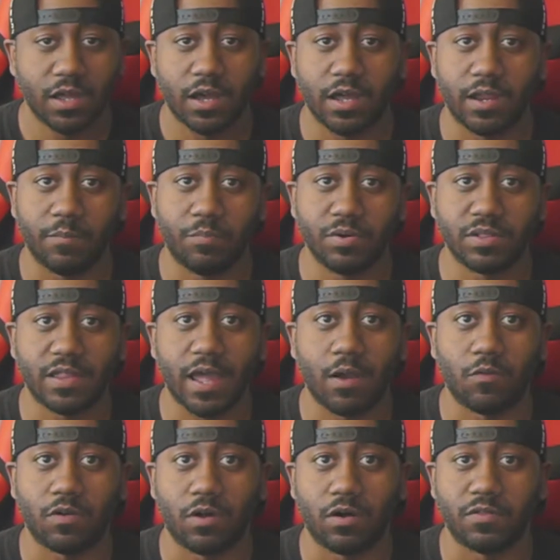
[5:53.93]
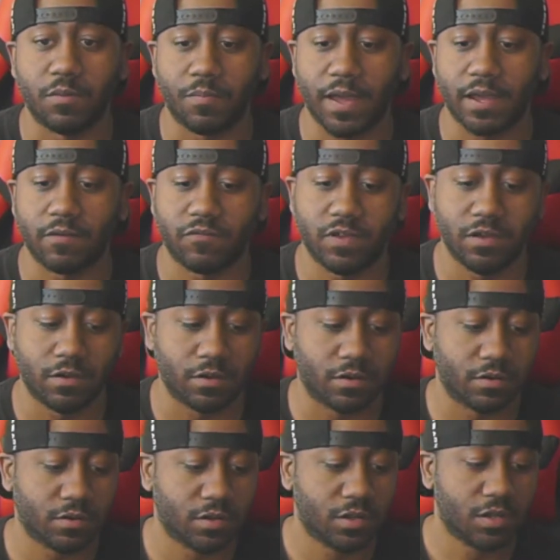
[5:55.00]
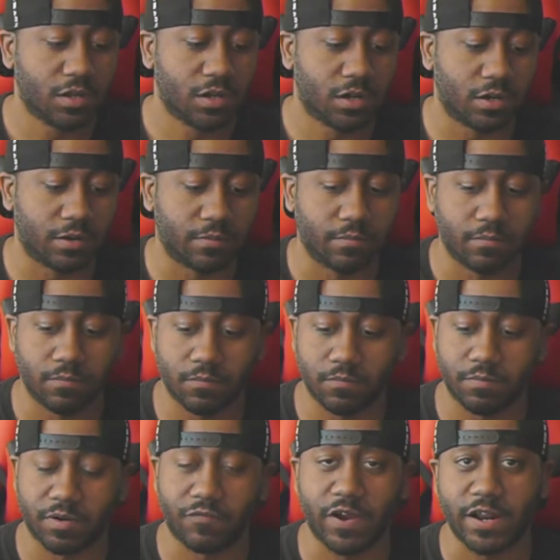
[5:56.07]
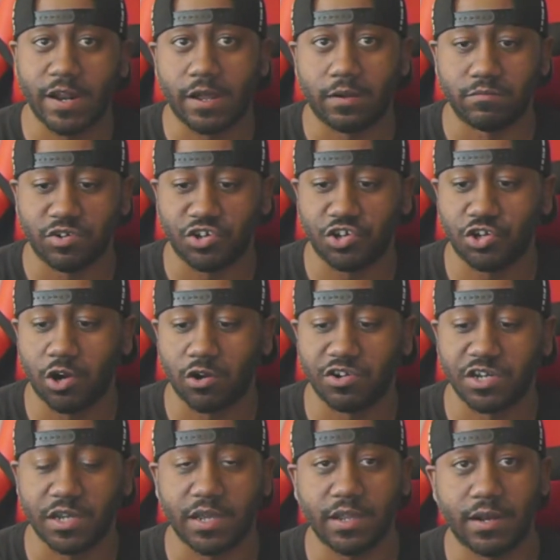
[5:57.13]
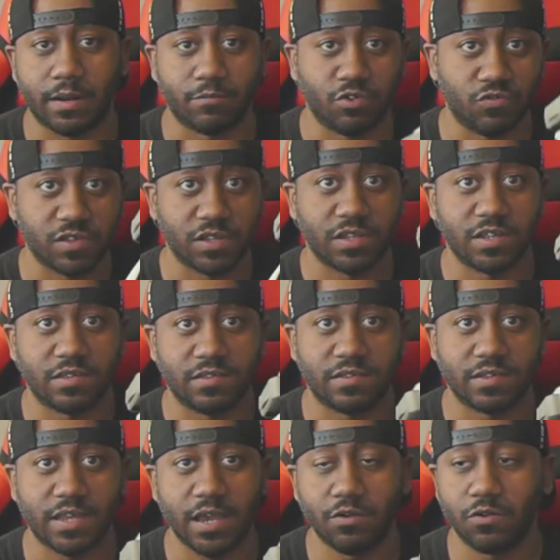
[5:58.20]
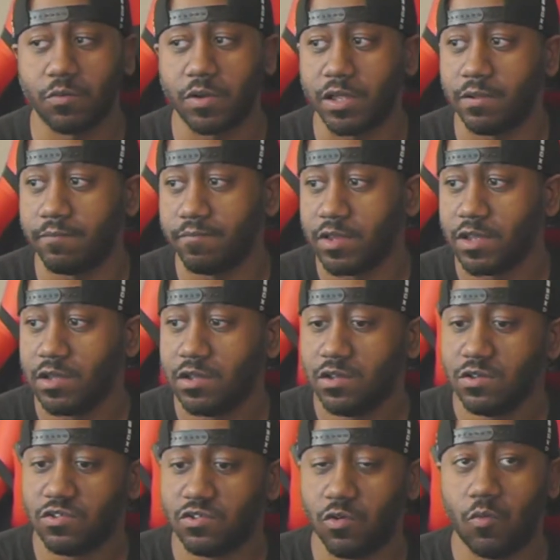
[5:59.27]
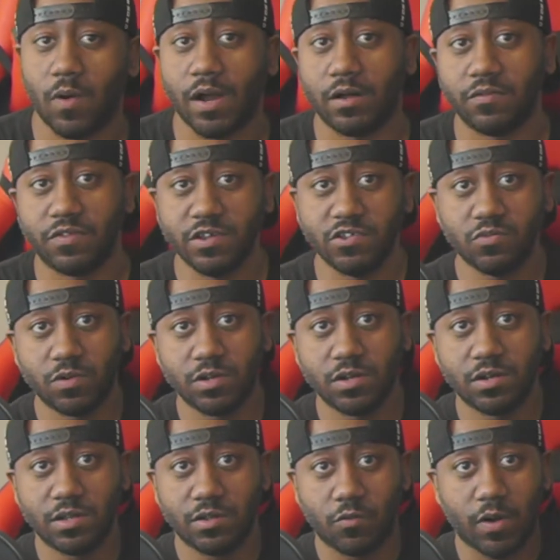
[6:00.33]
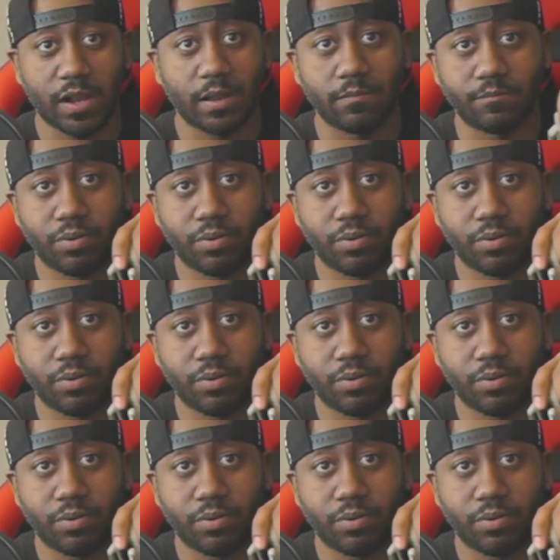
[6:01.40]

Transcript: and put that one on the back of here. But right now I'm just charging it, and I'm using this as a counterweight. So while I'm